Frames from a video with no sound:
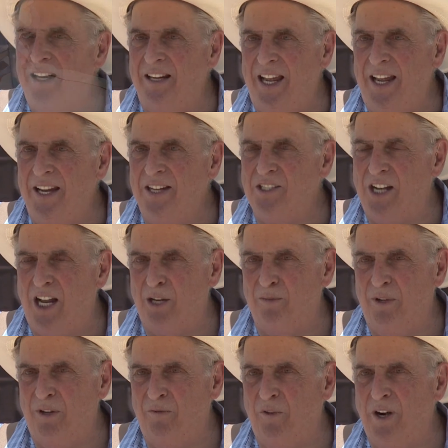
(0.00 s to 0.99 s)
Deems, got
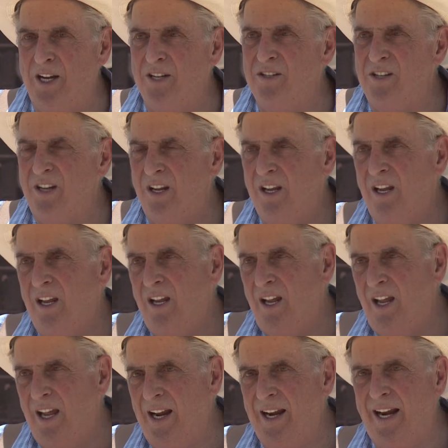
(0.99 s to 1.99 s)
to be friends,
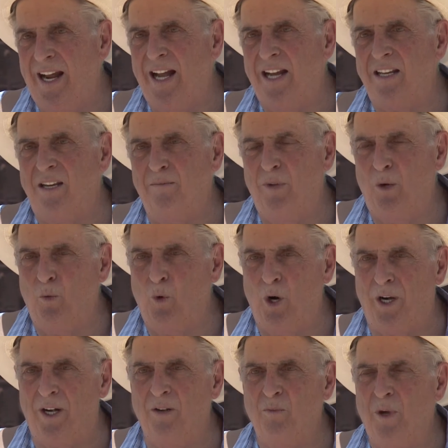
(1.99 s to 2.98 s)
and I got to be
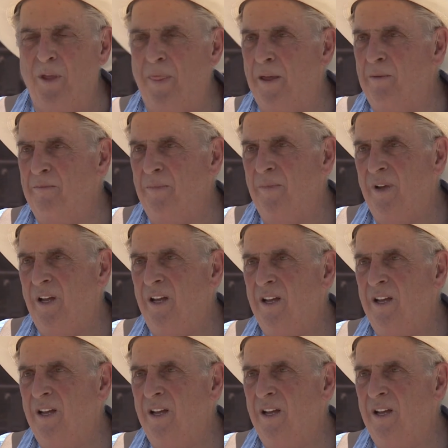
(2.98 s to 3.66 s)
working with them.